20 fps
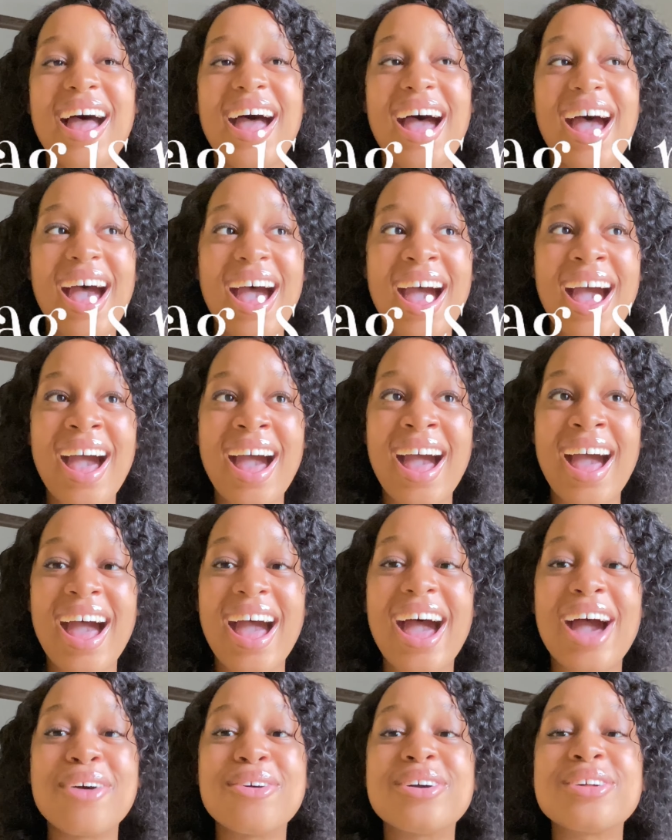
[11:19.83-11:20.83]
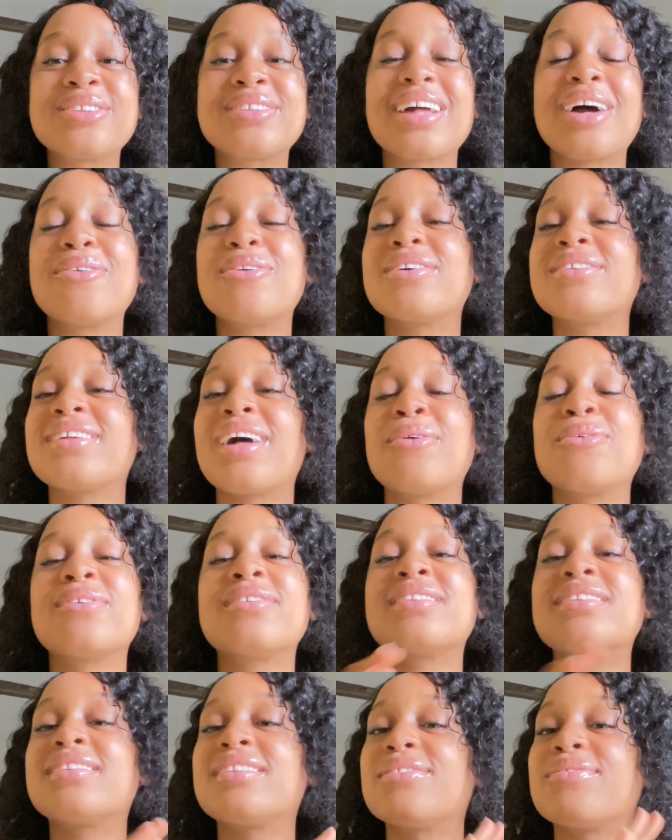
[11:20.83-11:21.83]
Ah, I was, I was, I
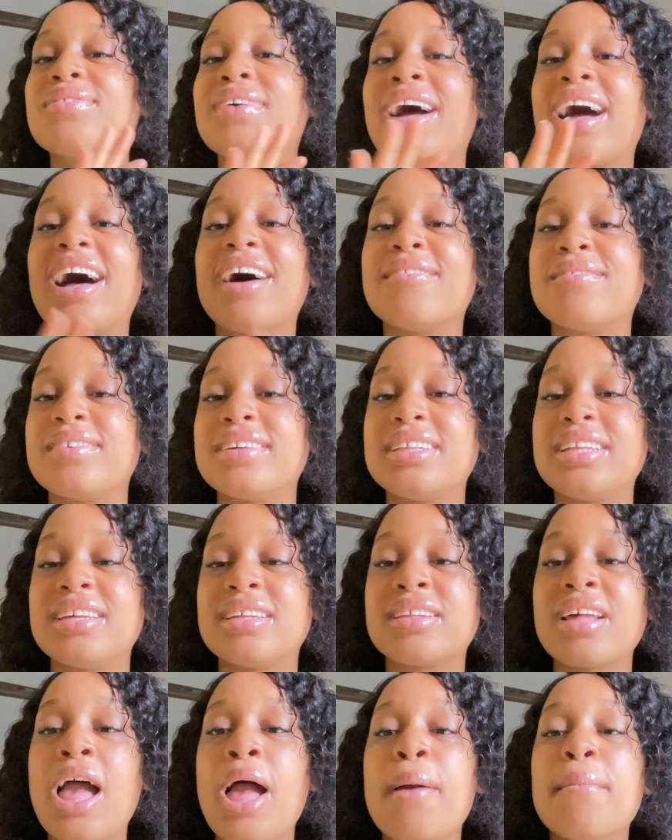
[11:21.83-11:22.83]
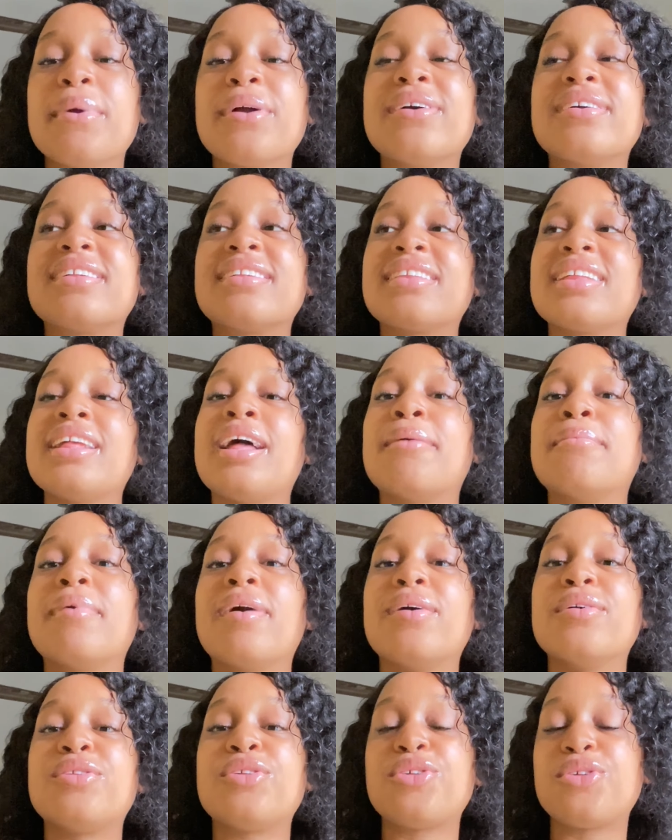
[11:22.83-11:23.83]
wasn't even having it, because the thing
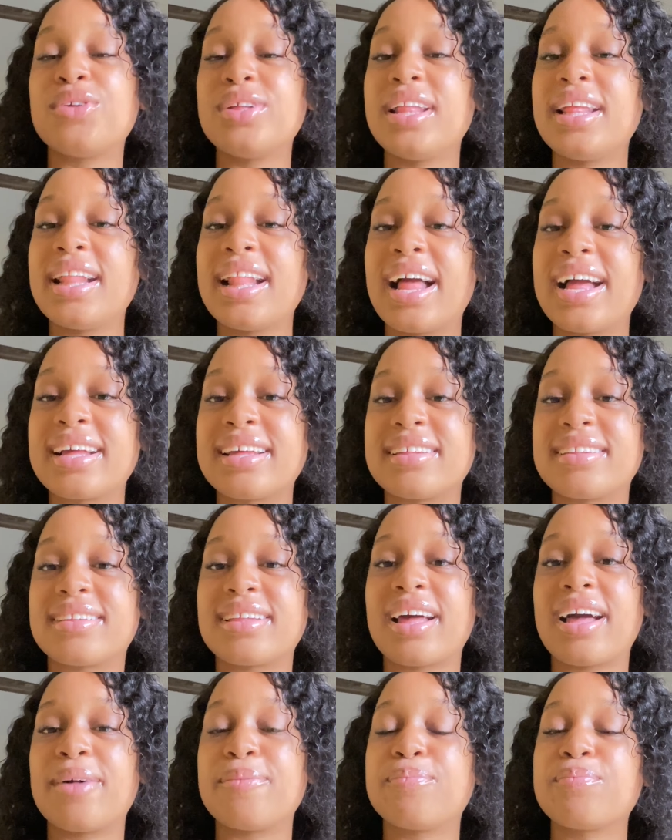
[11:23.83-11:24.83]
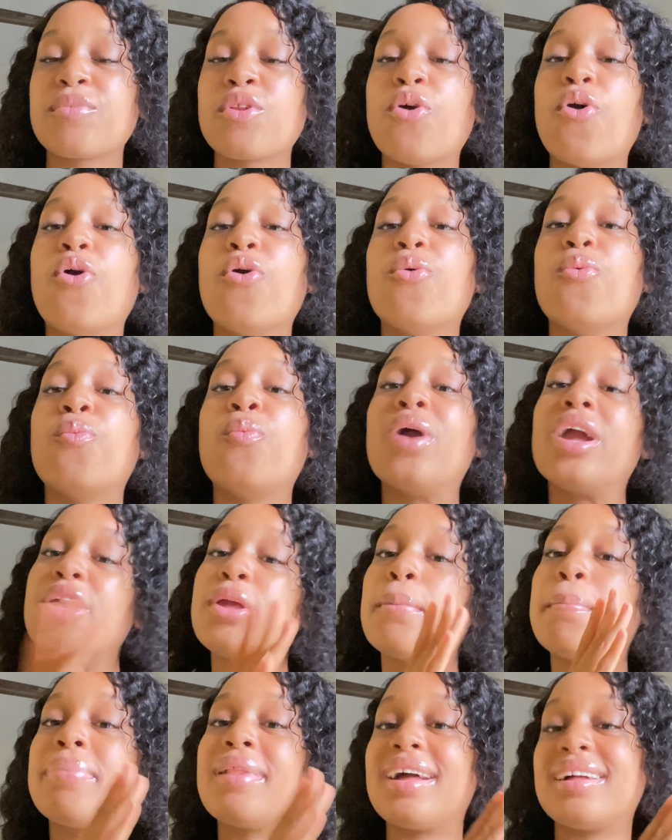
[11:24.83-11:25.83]
about Unilag is that when
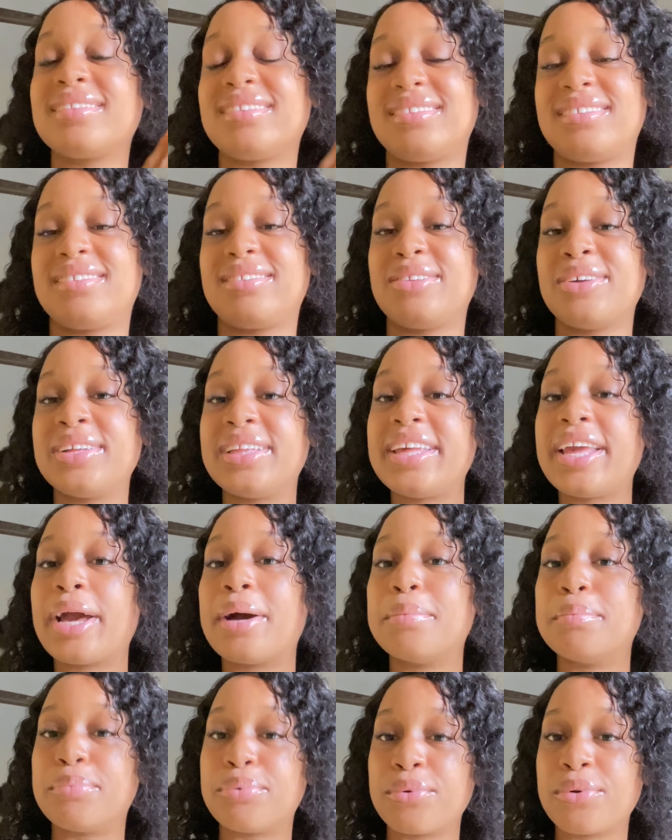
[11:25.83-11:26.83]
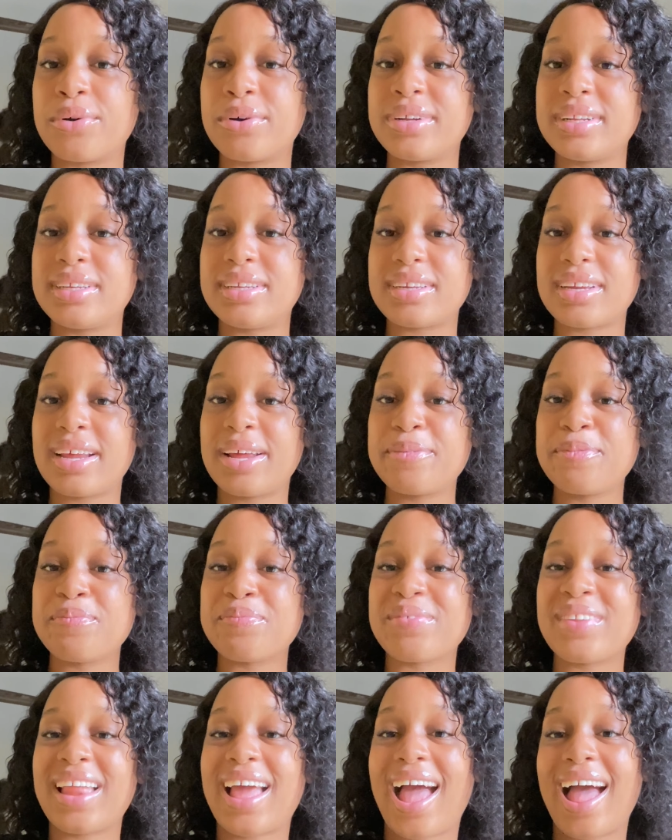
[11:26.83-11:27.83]
you plan to study abroad,
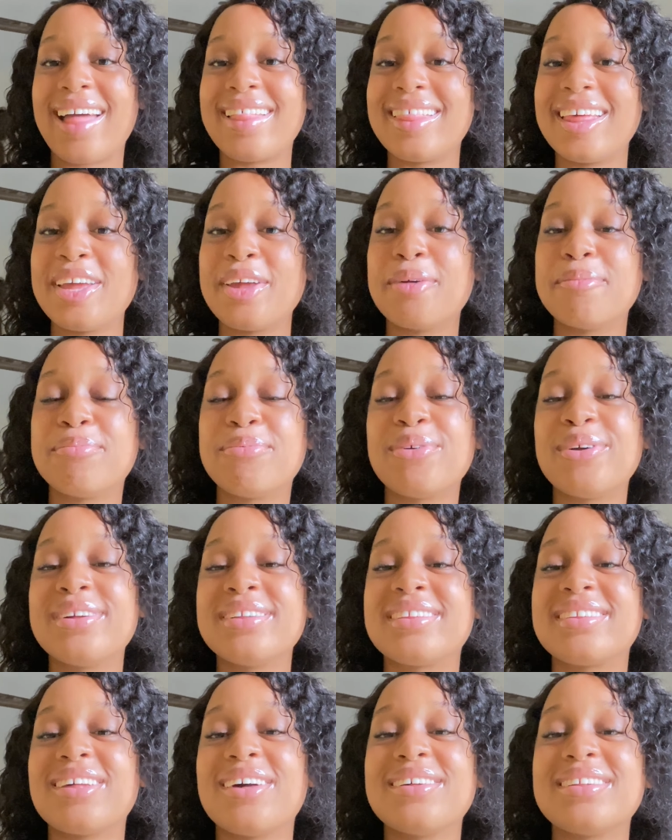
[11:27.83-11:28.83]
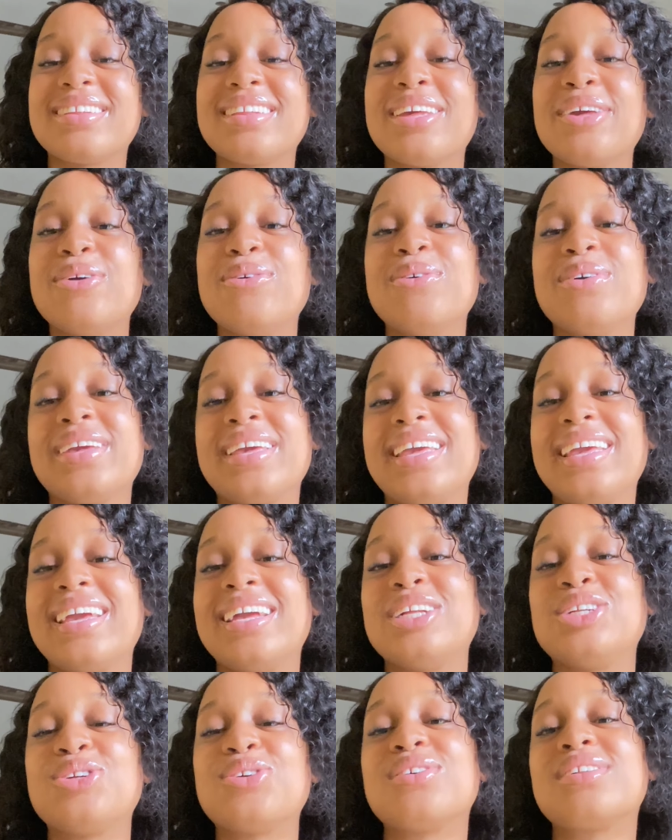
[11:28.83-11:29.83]
and then your parents now say,
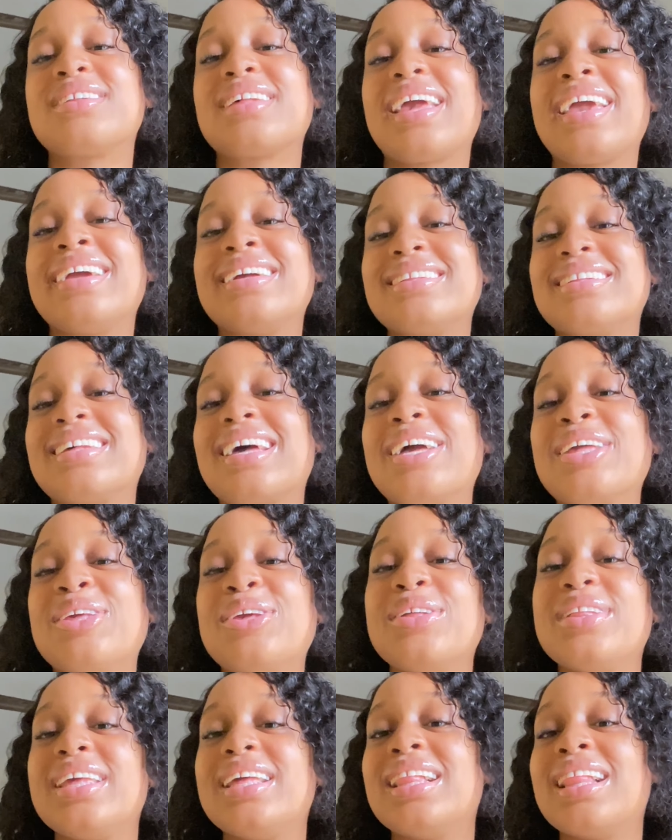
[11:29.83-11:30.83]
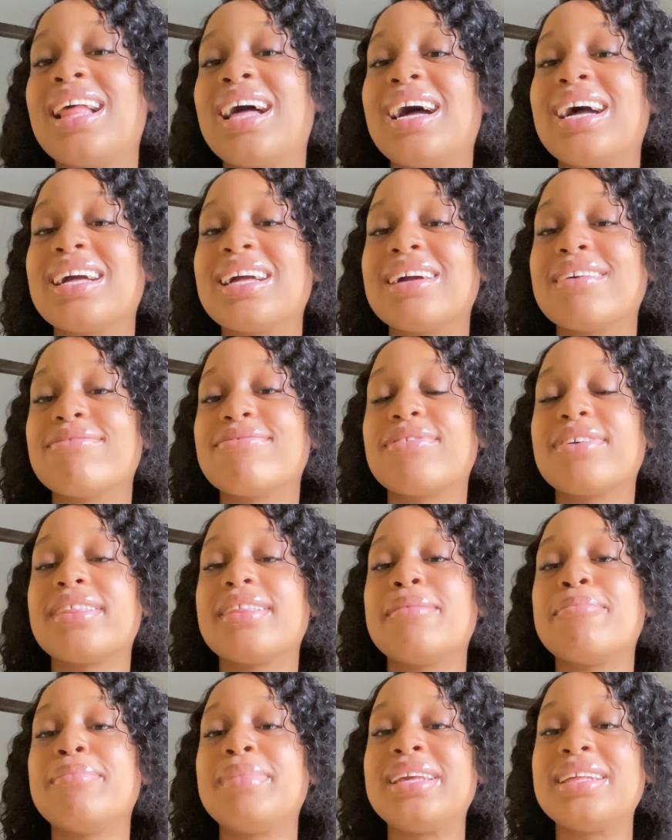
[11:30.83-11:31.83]
okay, just enter Unilag for the
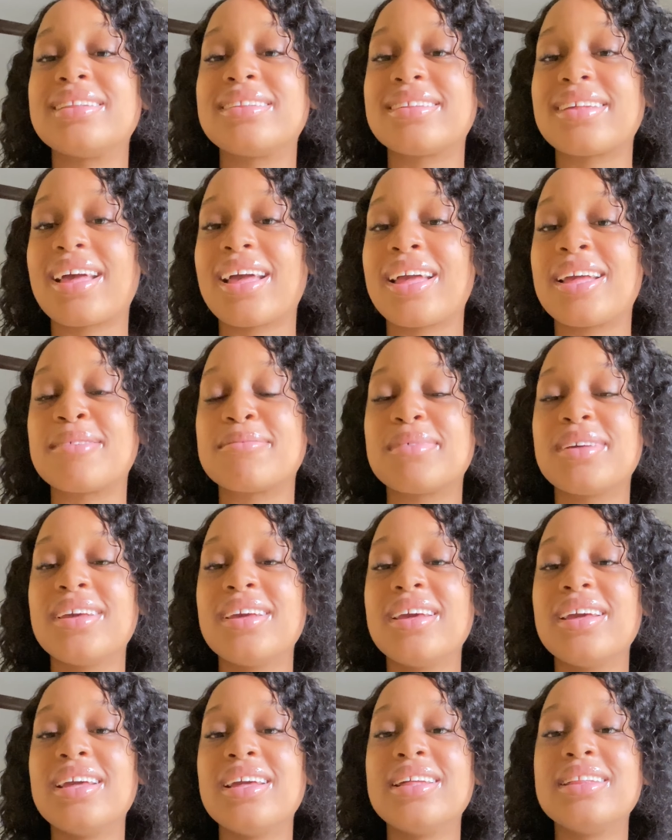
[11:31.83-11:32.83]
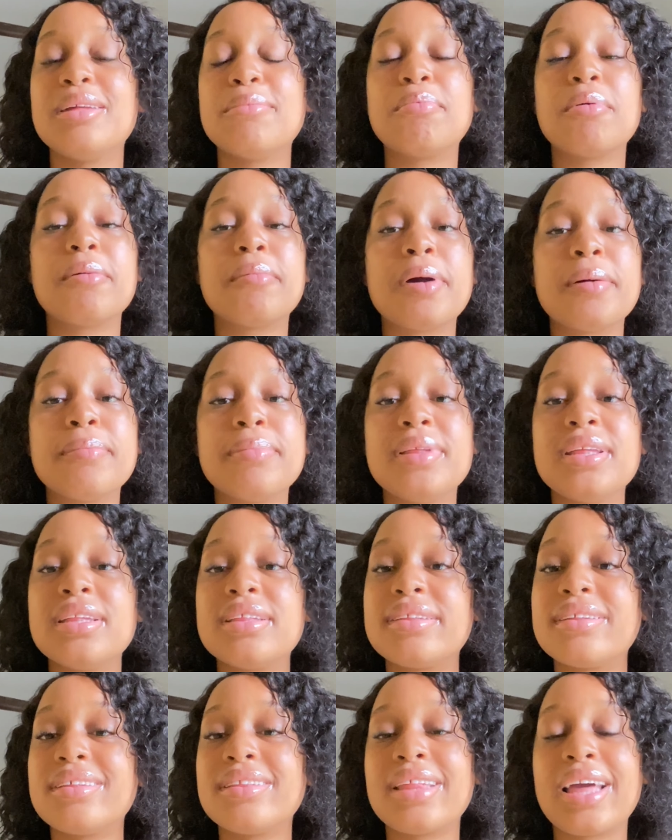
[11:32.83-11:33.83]
meantime, the
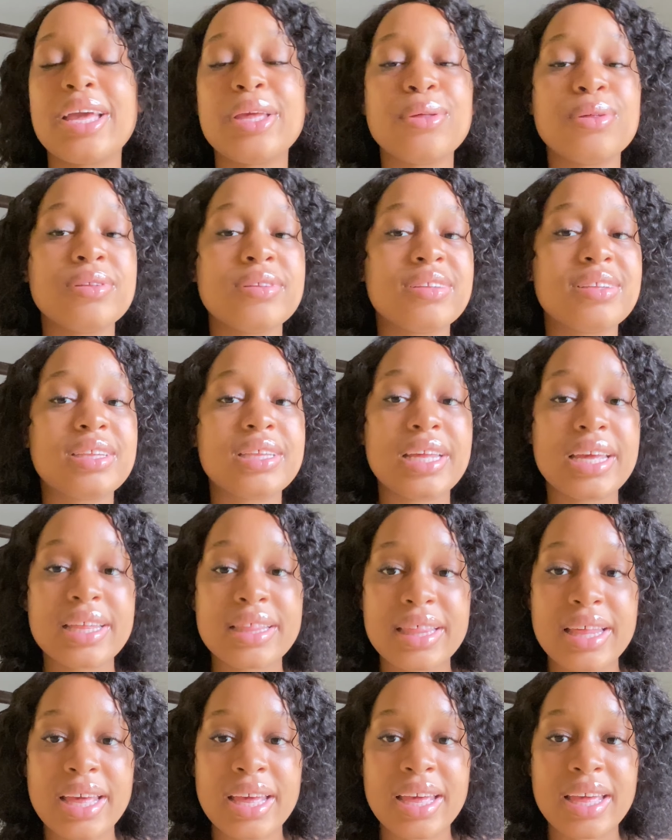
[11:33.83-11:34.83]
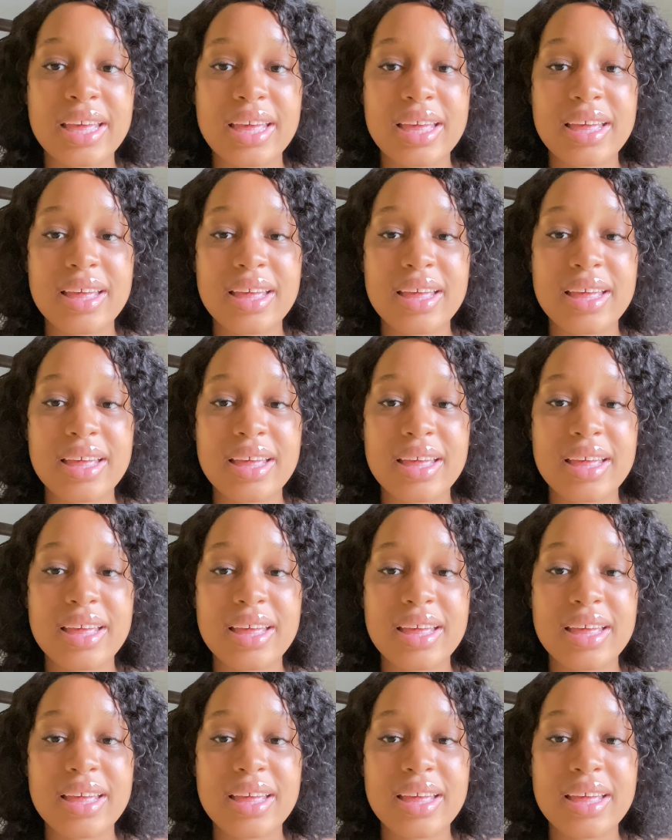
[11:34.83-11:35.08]
probability that you stay there